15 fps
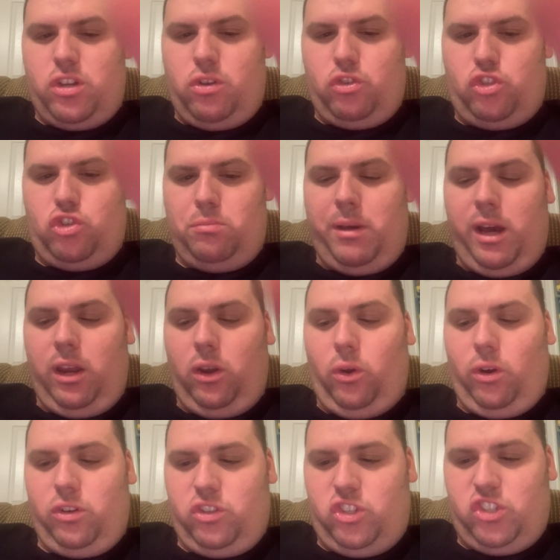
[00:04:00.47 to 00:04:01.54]
goes to my
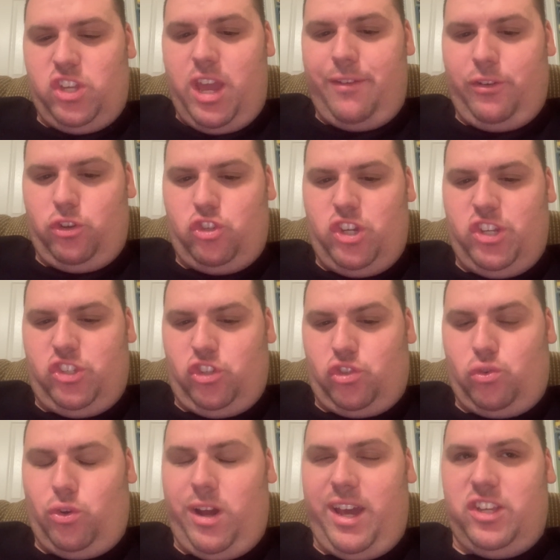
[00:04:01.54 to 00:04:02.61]
Lord and Savior, Jesus
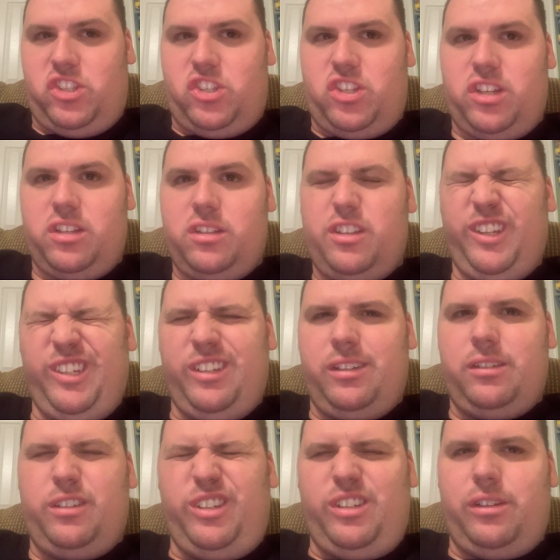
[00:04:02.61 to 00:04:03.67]
Christ,
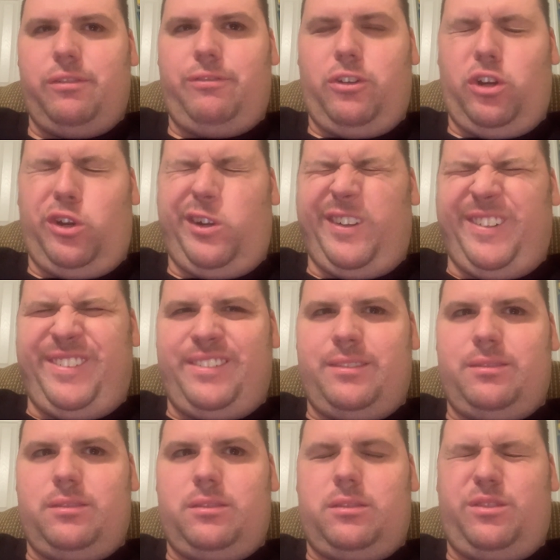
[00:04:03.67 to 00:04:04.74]
for
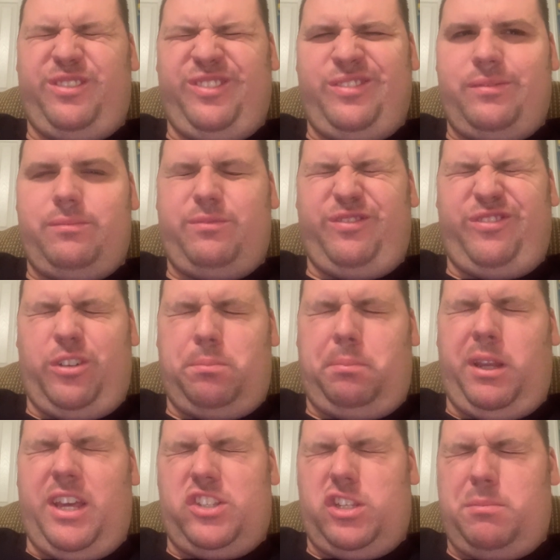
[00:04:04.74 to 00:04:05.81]

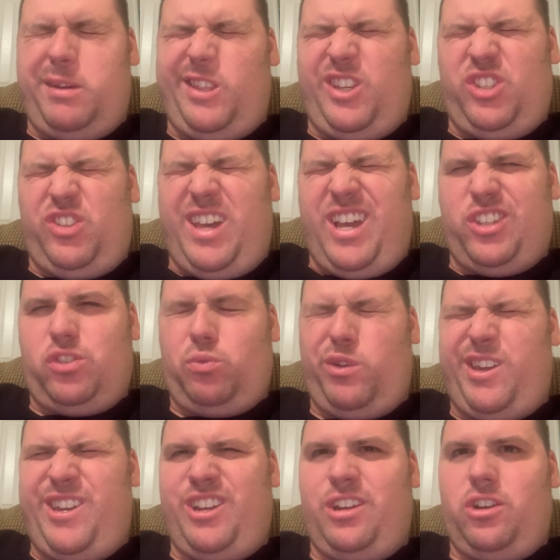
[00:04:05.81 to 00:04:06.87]
blessing me these last
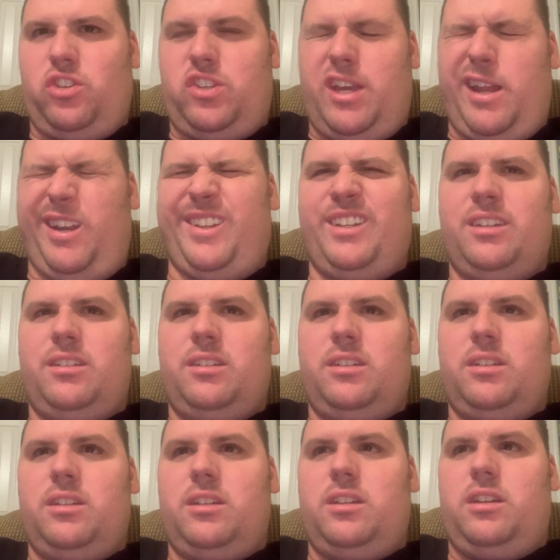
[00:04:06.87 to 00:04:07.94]
3 years. And
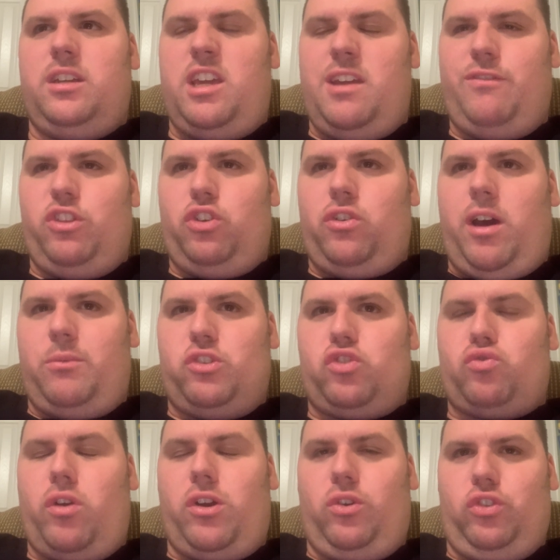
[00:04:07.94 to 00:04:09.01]
even though I've
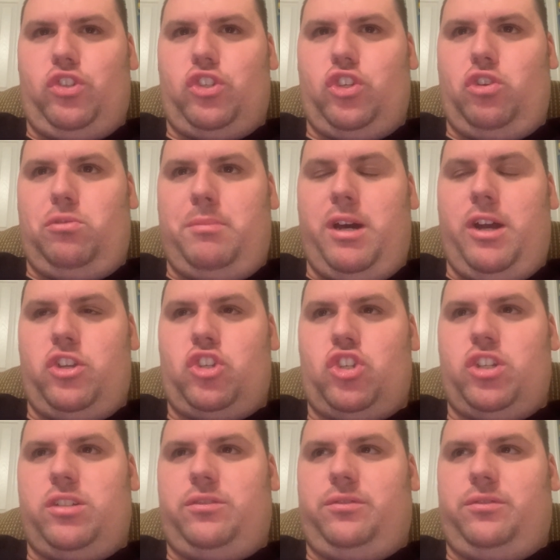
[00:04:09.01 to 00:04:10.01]
struggled so much